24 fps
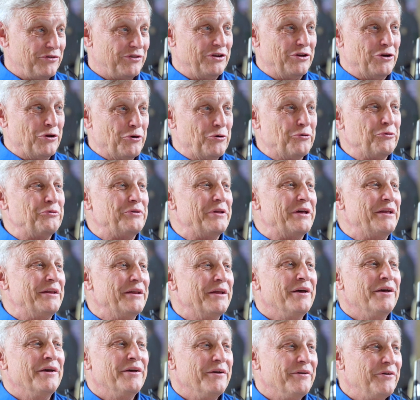that
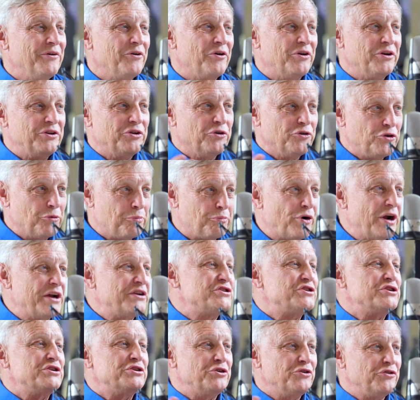your
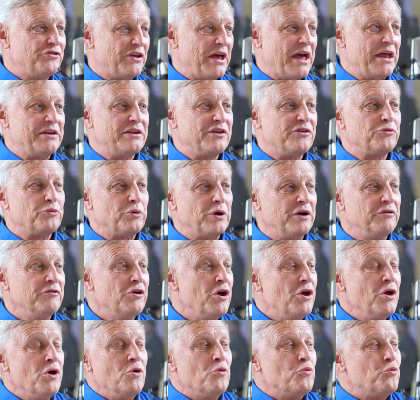depression, your sadness, whatever.
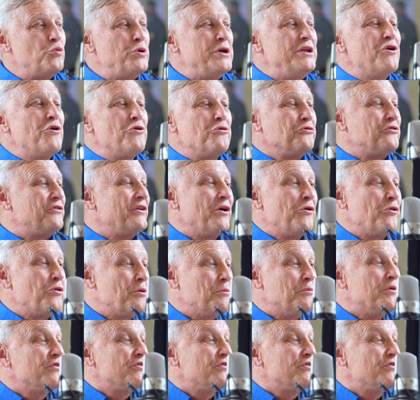We don't tell them to